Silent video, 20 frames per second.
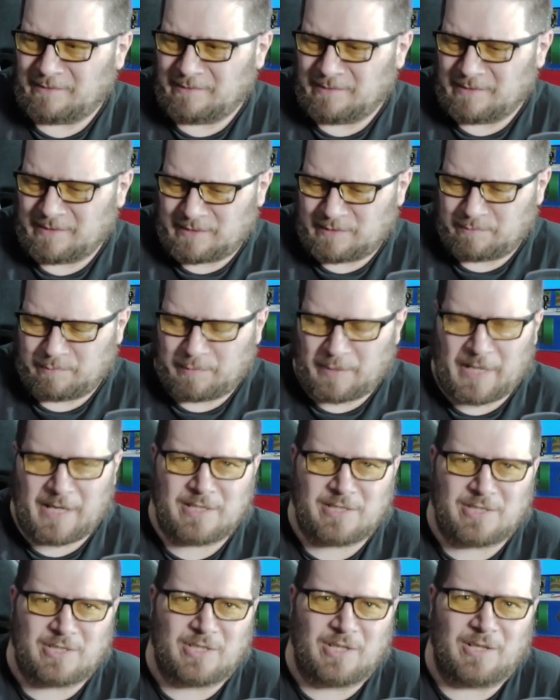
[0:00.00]

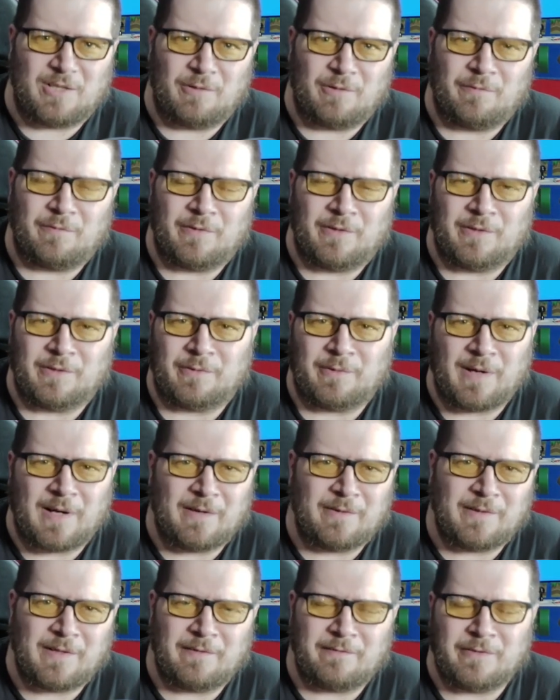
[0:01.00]
splashed all over the
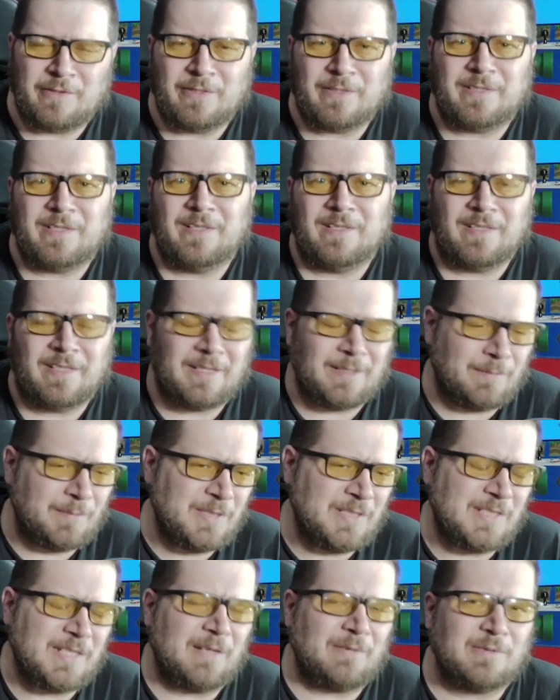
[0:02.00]
ground after you kill
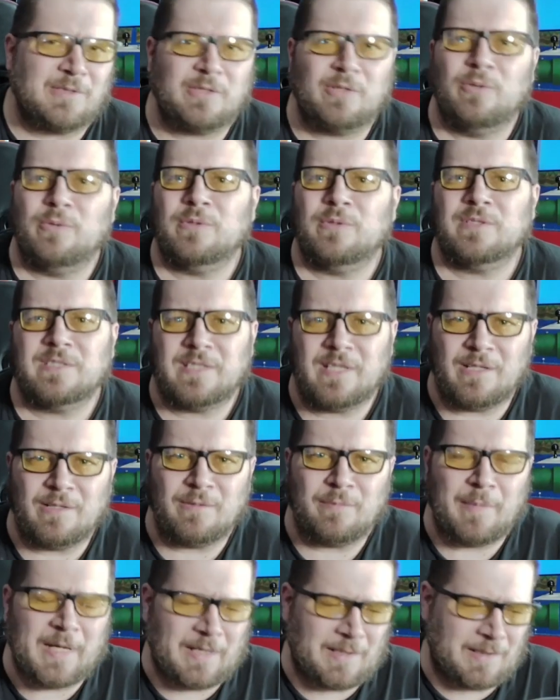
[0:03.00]
enemies. That was cool as hell
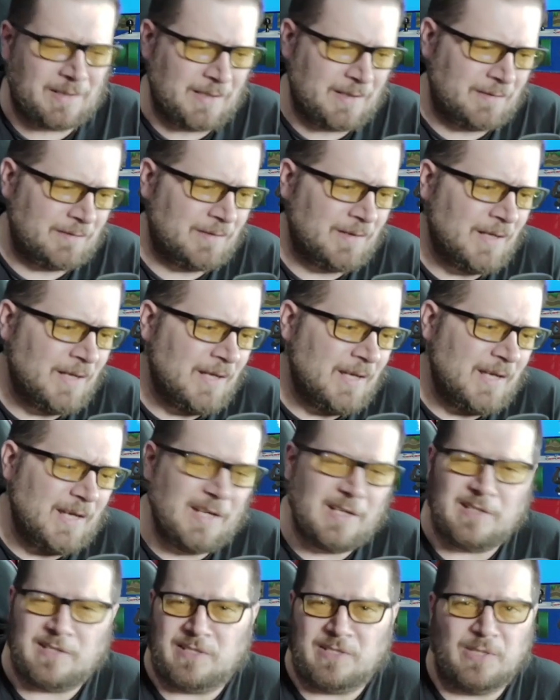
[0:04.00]
back then,
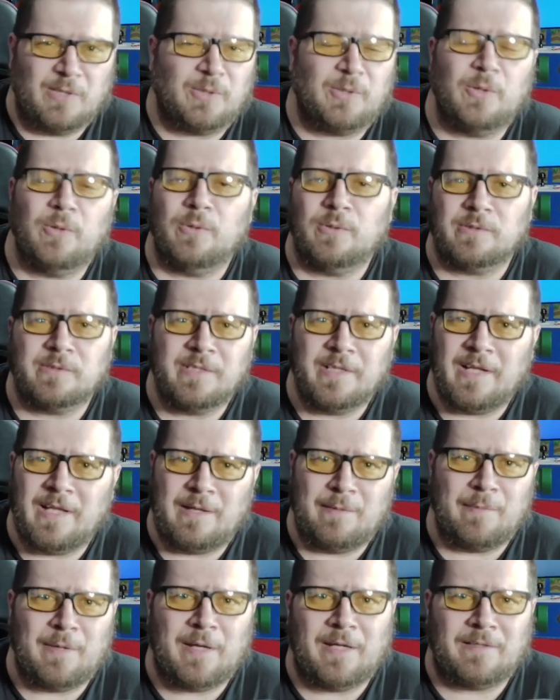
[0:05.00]
and it's still cool
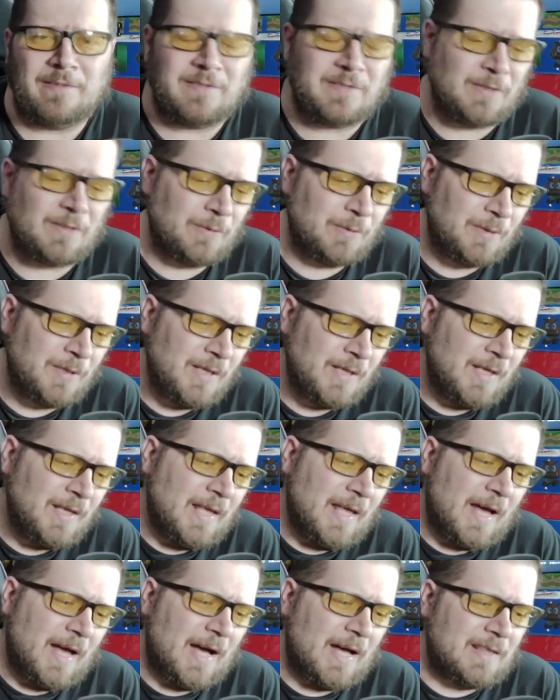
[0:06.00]
today, man. So
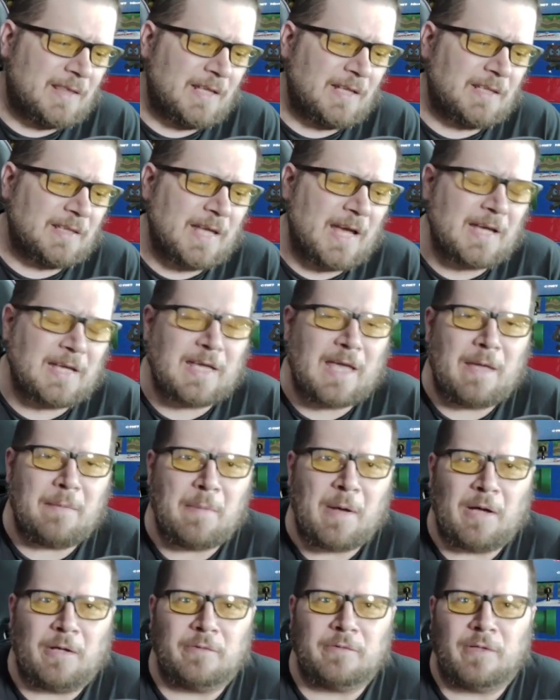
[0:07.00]
I think that game
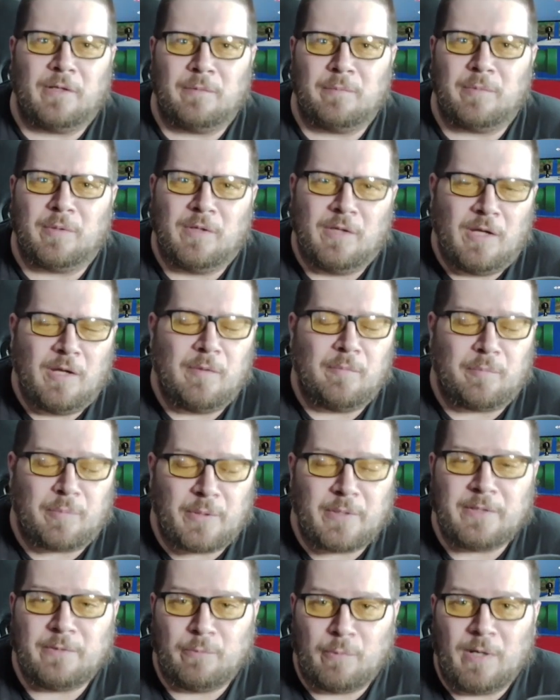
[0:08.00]
held up
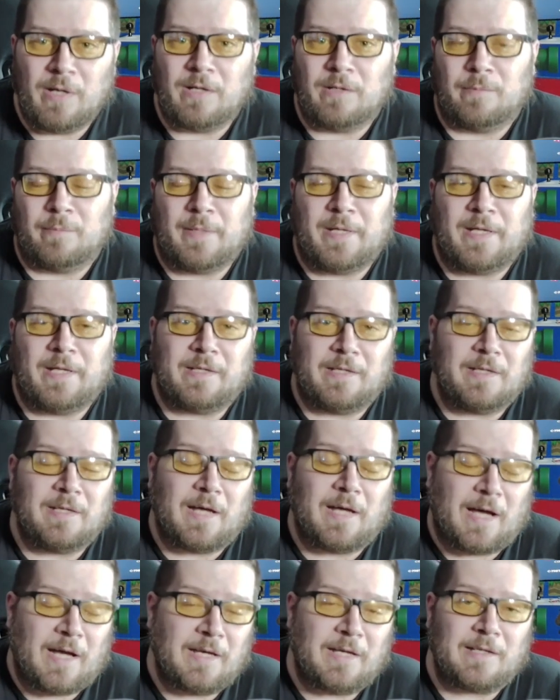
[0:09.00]
pretty well, man.
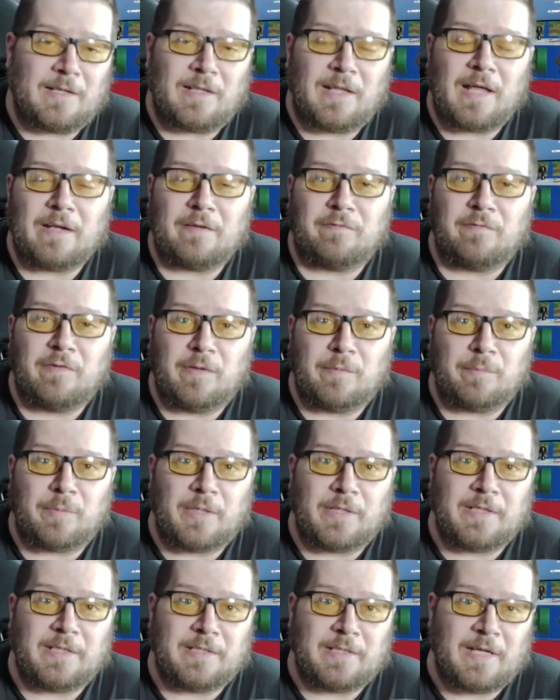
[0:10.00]
I had a lot of fun
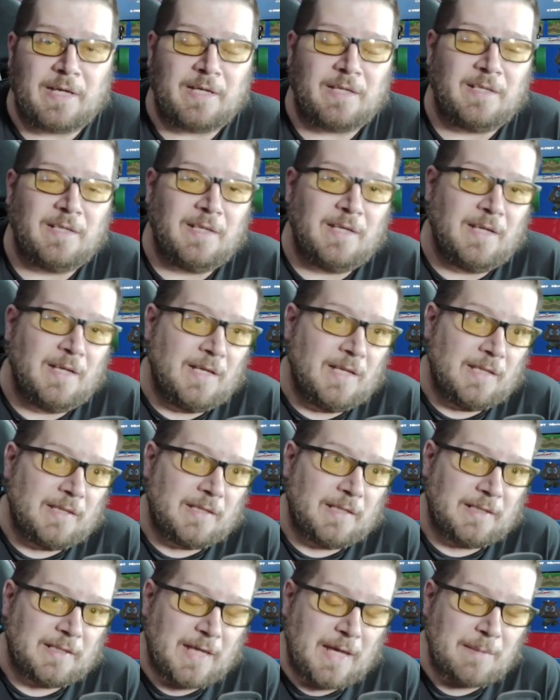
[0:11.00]
playing that.
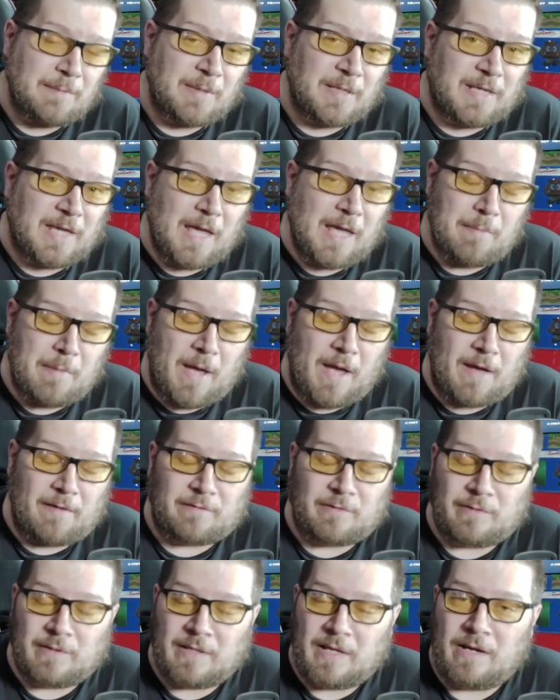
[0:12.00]
The game that came
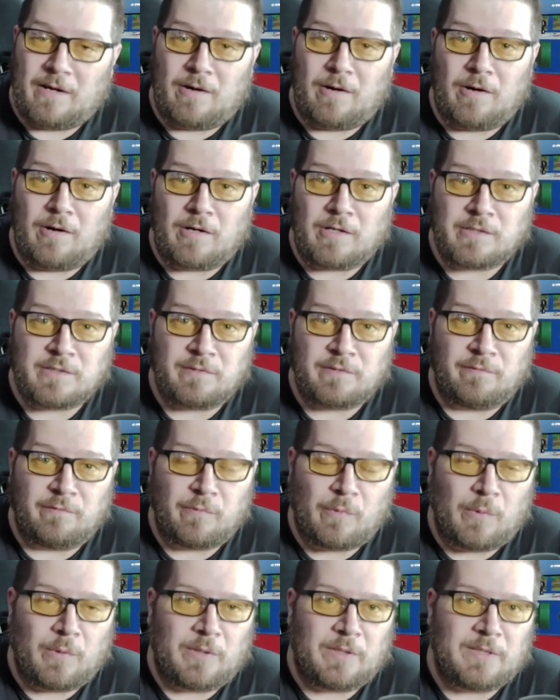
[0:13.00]
after that, Hogs of
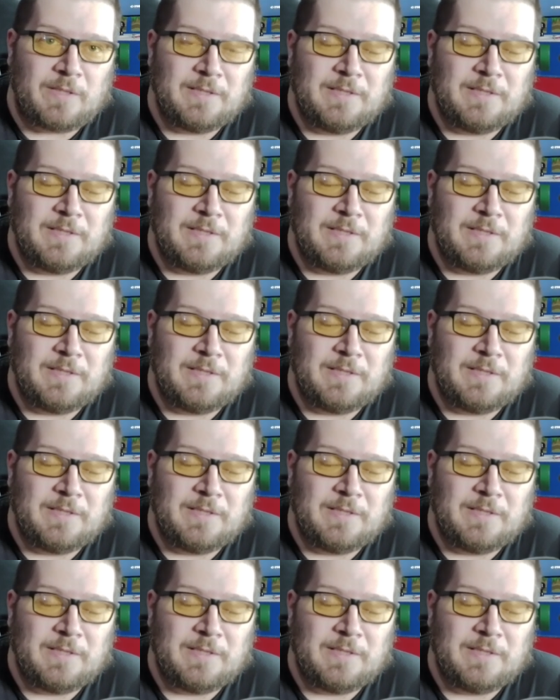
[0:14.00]
War,